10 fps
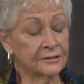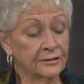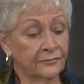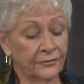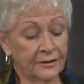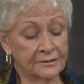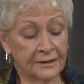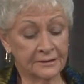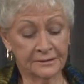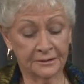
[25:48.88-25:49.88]
a
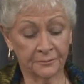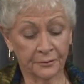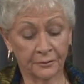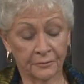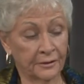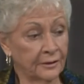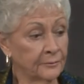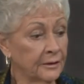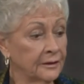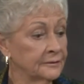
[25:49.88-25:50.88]
fantastic program, and